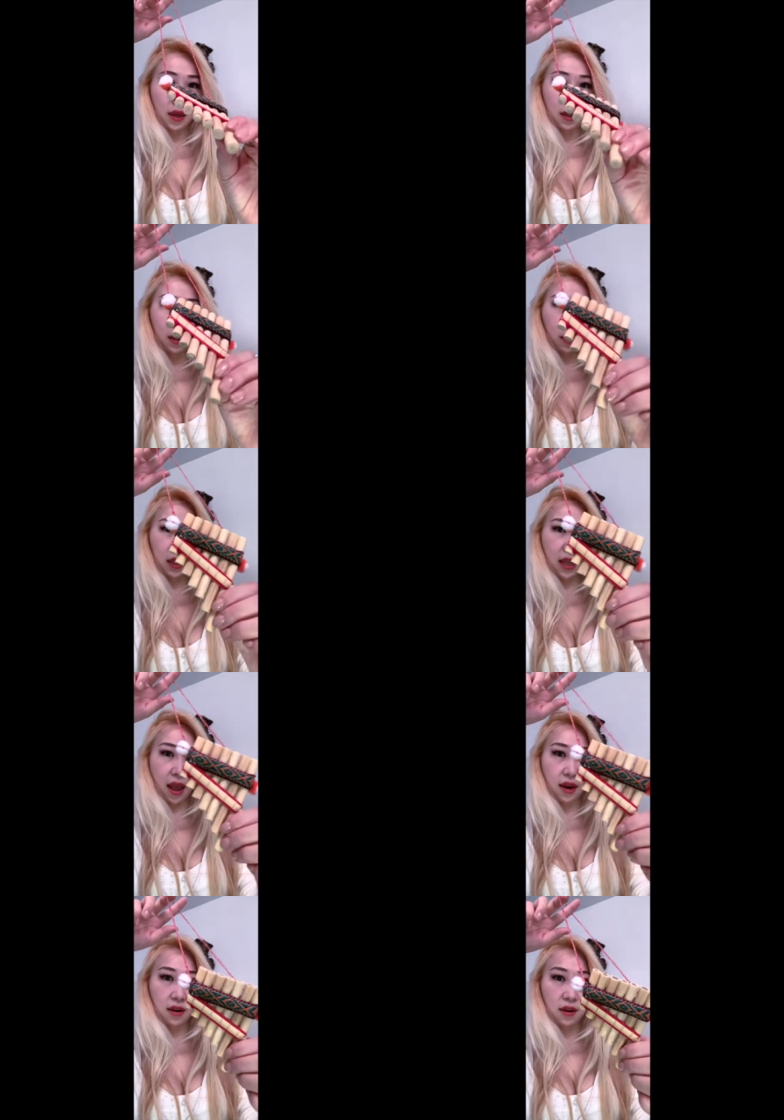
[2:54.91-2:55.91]
Like, look at
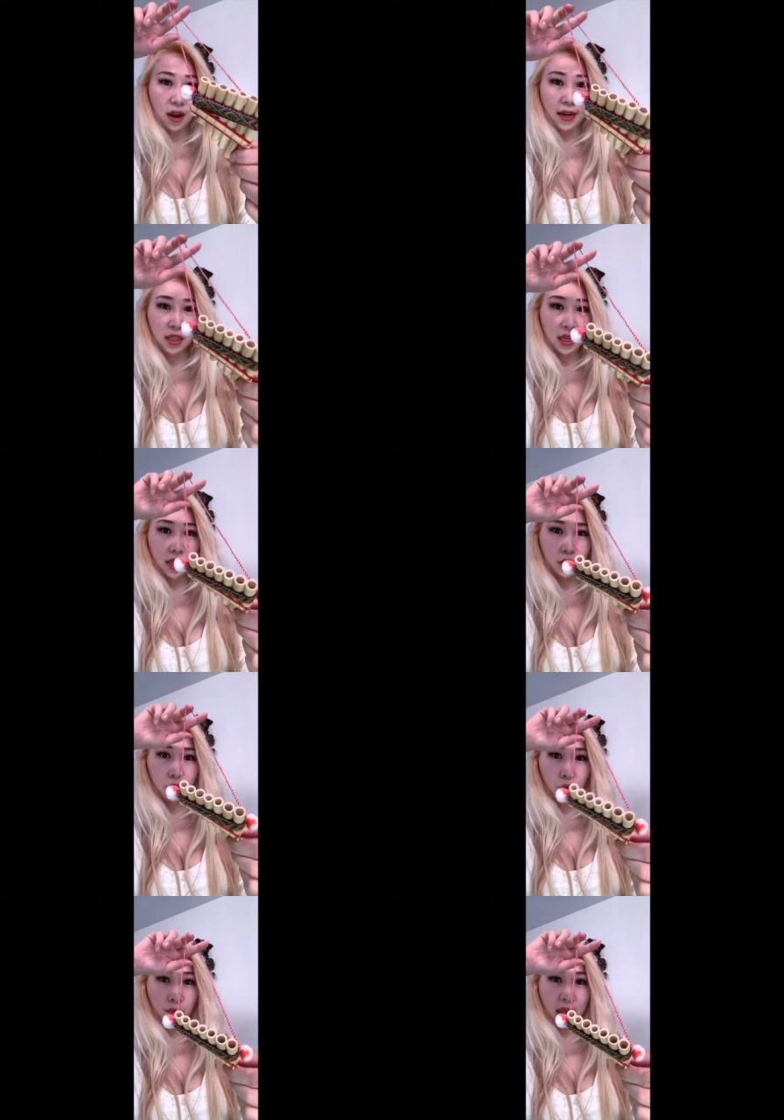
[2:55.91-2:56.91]
that. I just like
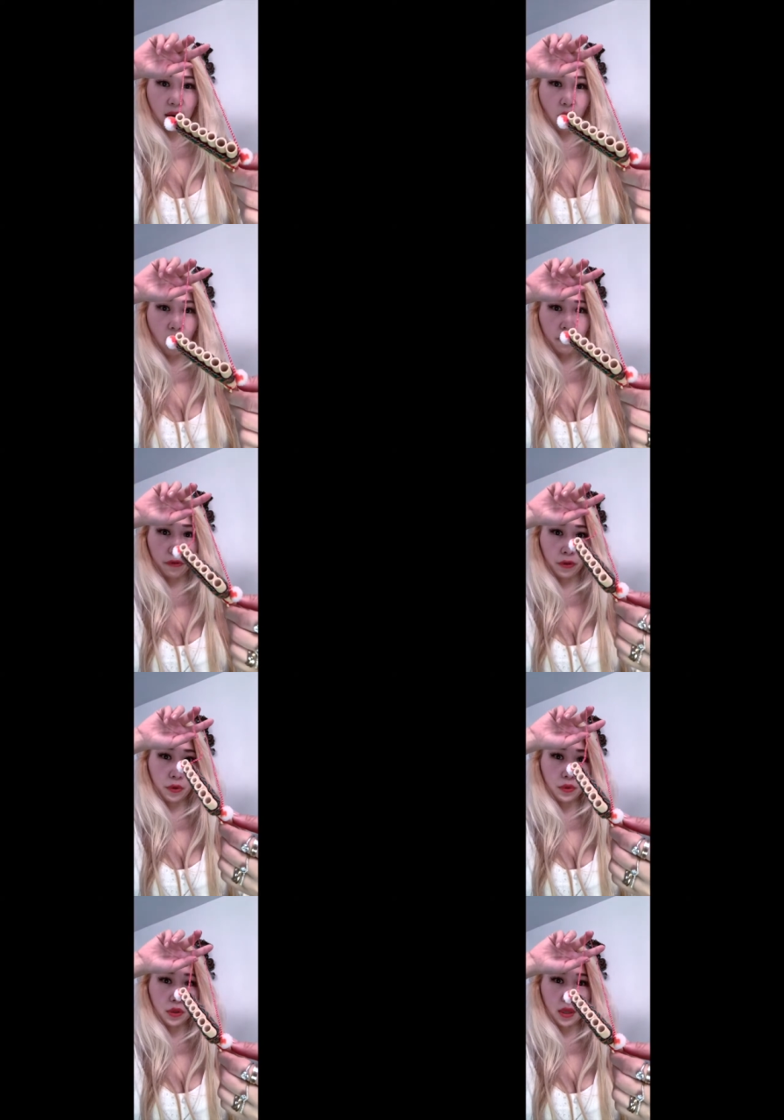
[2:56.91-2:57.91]
assumed that all
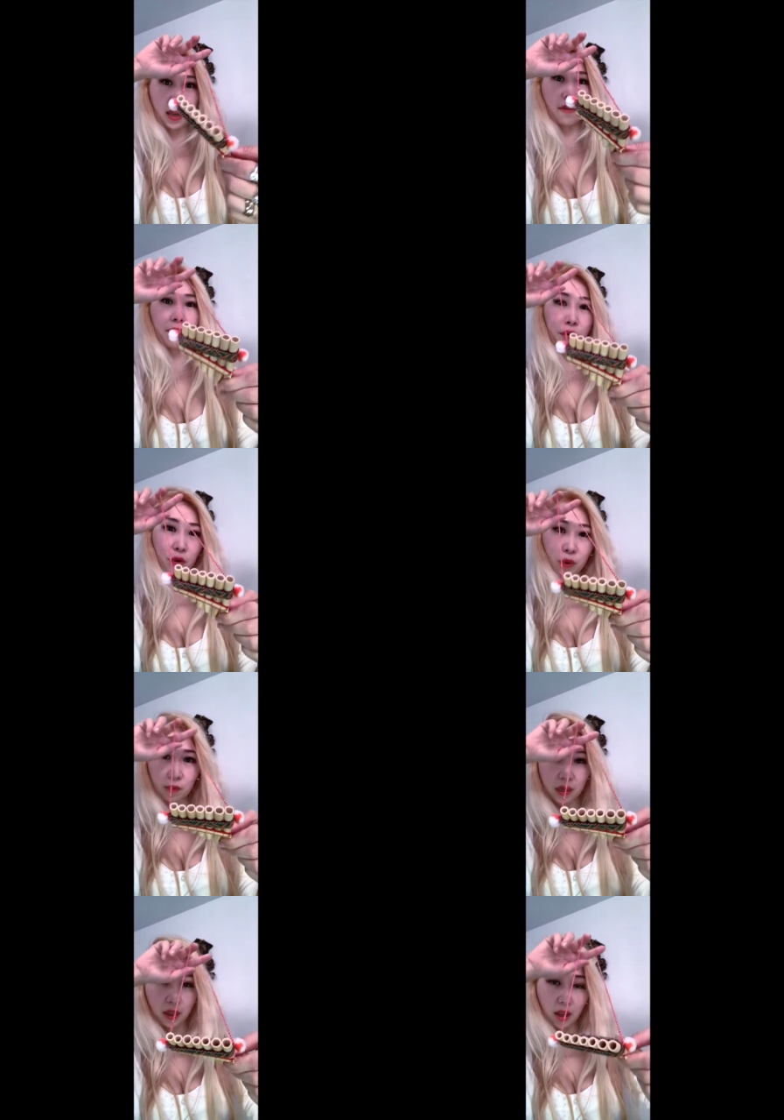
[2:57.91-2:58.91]
flutes, like a flute would
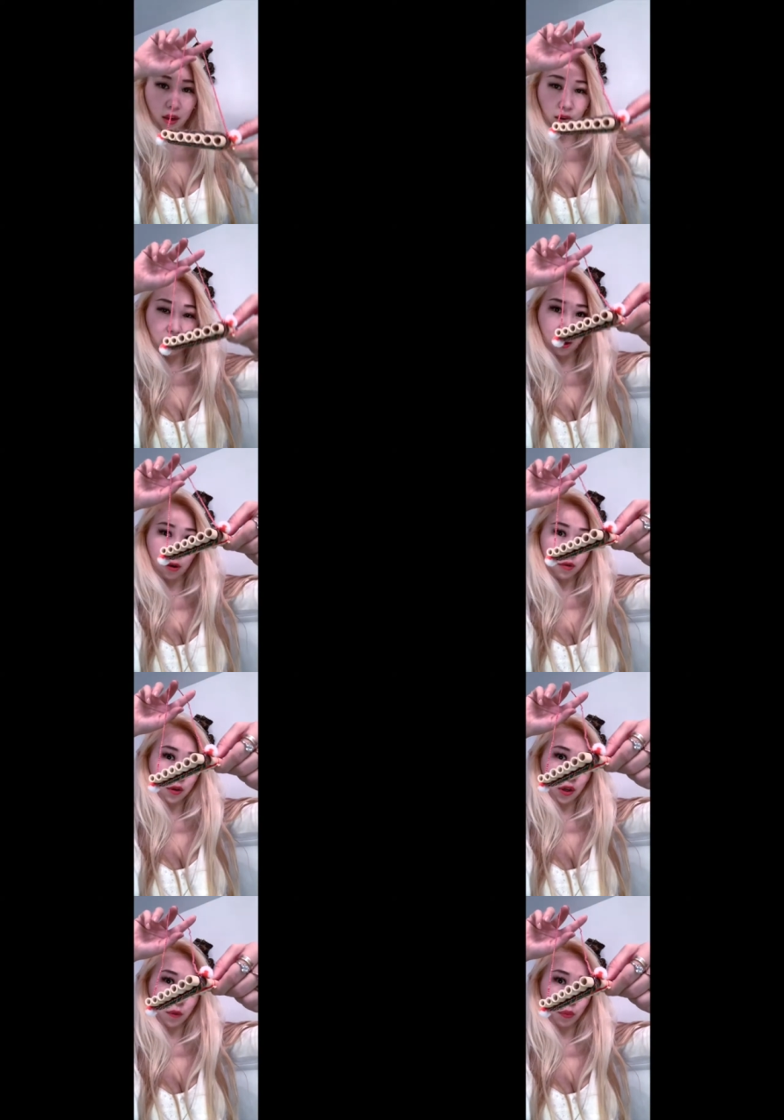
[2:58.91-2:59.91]
be like, you know, you
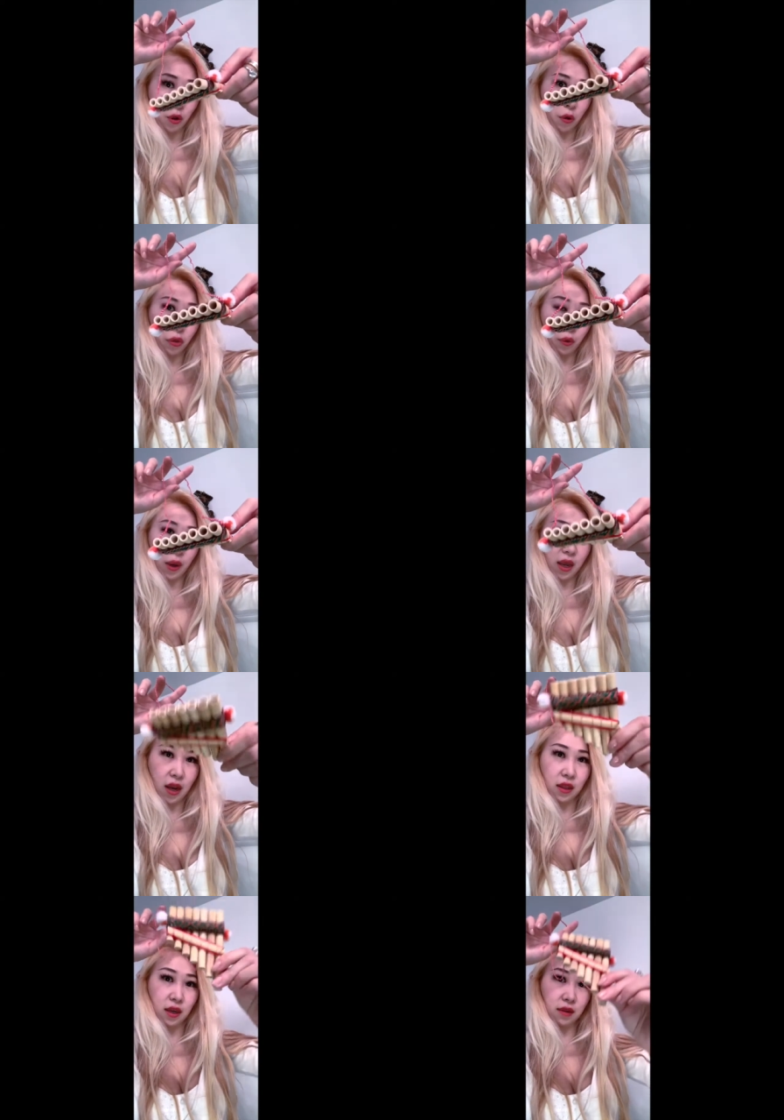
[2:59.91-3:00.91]
could blow through it
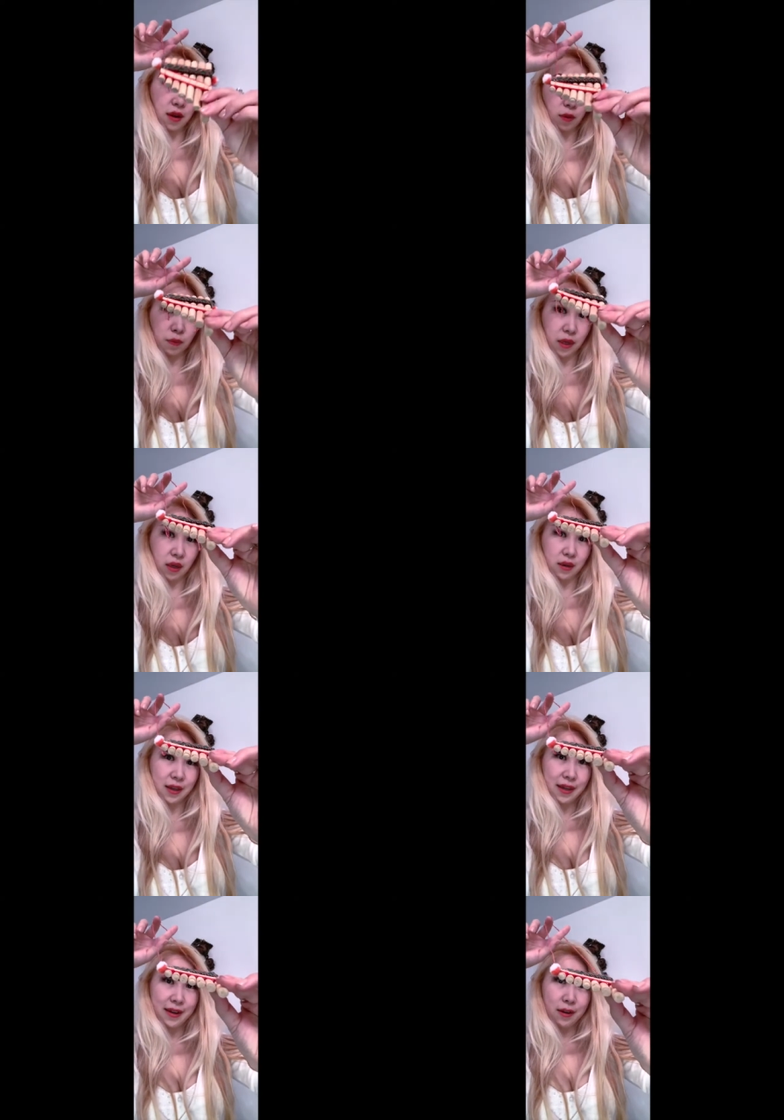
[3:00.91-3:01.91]
and then it would be
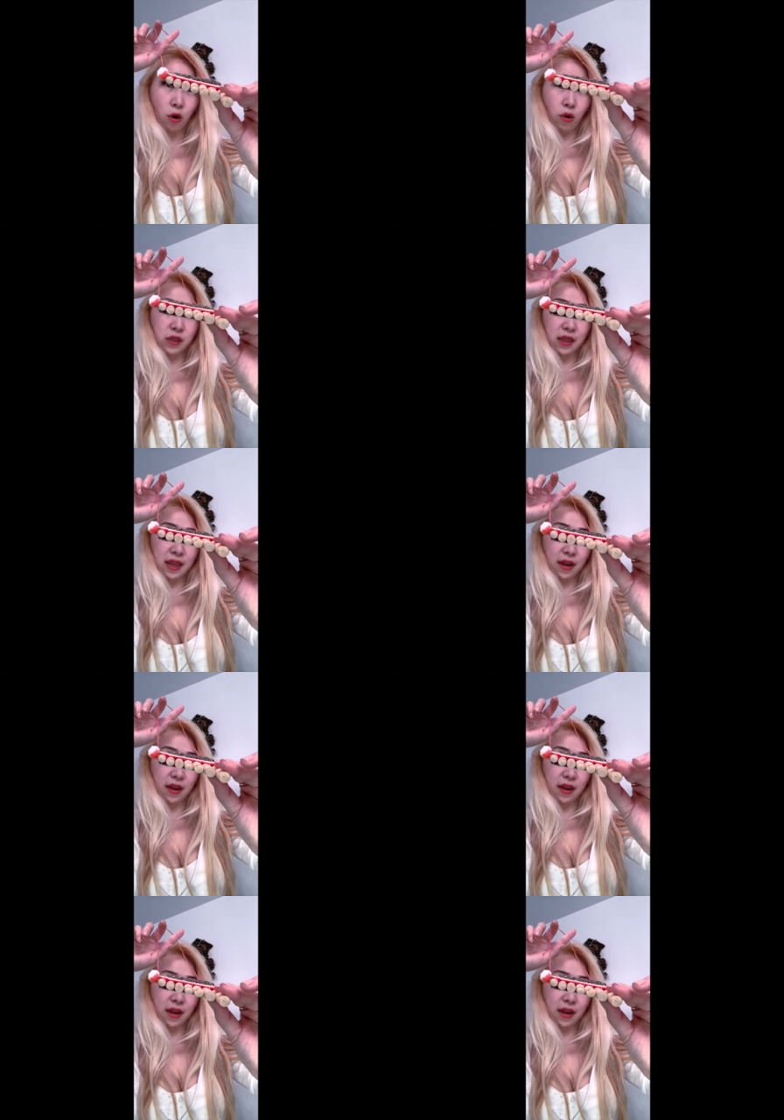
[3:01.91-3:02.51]
holes on the